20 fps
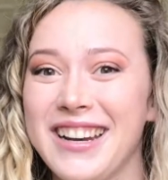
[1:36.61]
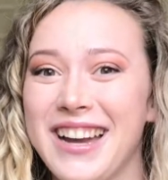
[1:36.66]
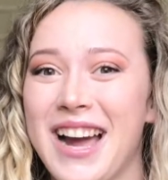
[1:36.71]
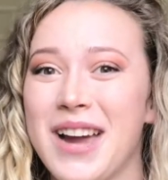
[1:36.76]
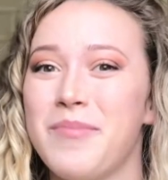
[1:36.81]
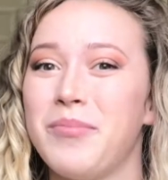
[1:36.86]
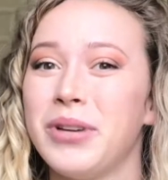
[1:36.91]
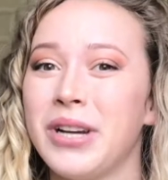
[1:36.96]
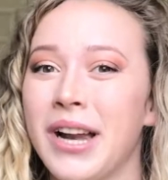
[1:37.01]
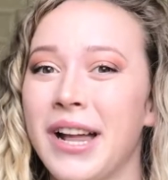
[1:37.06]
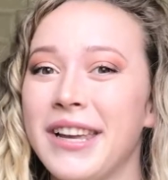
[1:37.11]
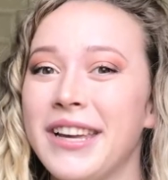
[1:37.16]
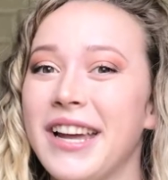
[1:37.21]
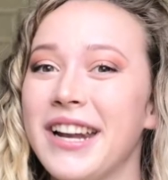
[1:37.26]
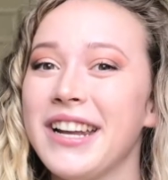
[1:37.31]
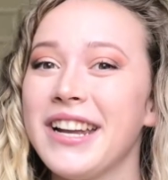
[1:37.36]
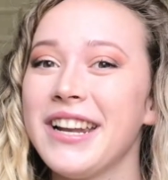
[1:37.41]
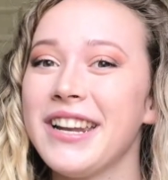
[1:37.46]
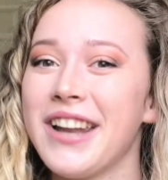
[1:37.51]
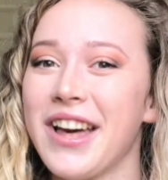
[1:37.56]
I plan on
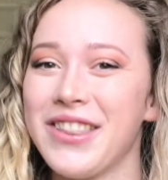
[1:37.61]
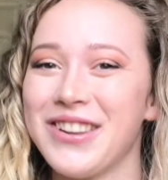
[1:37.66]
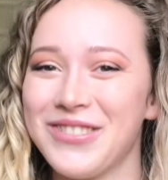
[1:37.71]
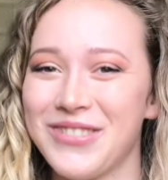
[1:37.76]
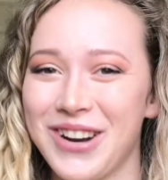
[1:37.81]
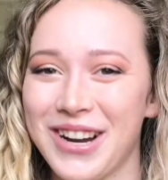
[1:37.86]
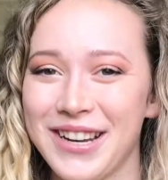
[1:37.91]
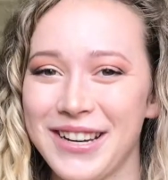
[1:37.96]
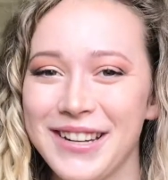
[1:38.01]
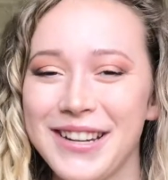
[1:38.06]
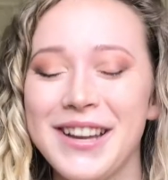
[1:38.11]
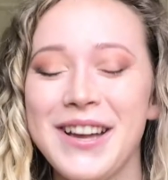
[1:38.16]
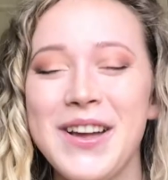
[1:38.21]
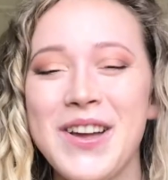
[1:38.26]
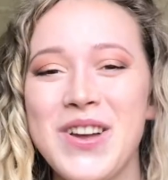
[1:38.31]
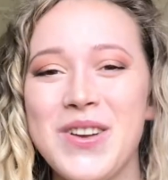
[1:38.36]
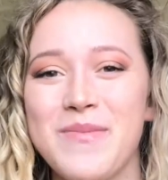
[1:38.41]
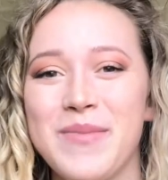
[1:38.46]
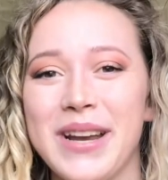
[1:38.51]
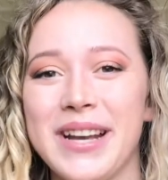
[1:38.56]
getting another one
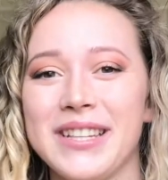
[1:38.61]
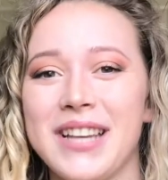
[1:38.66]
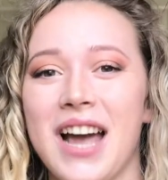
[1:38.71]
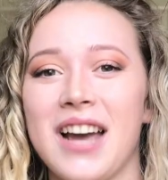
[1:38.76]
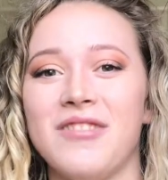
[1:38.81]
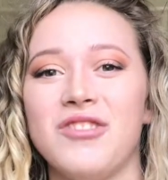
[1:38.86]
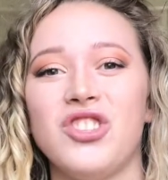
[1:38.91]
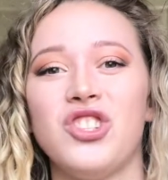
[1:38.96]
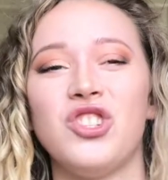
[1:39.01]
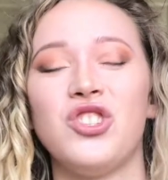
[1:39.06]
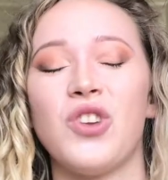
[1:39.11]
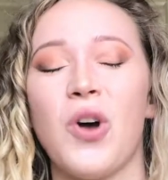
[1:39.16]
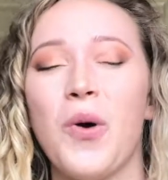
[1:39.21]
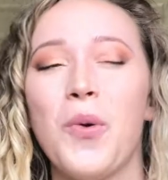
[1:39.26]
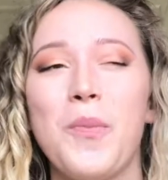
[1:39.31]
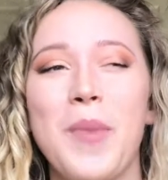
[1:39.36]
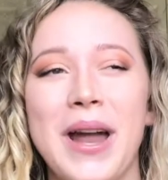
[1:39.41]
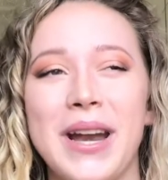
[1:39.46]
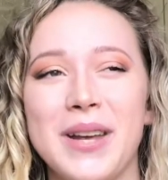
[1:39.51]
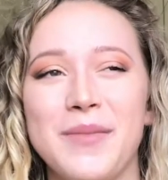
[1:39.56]
because I have so
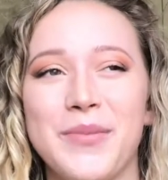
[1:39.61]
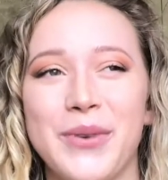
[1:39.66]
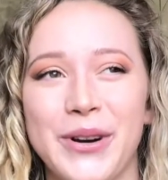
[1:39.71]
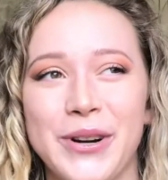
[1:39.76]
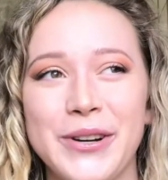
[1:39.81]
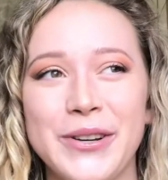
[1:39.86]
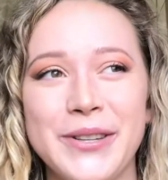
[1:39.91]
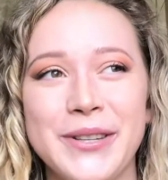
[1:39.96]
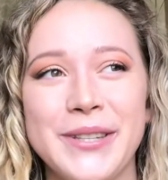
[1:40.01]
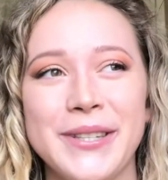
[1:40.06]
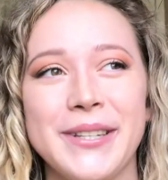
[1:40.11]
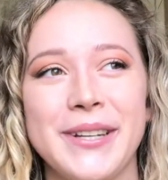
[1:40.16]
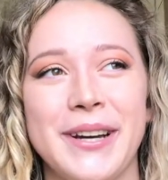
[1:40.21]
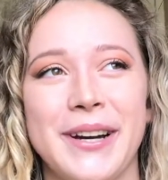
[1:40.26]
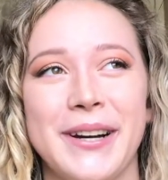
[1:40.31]
many books,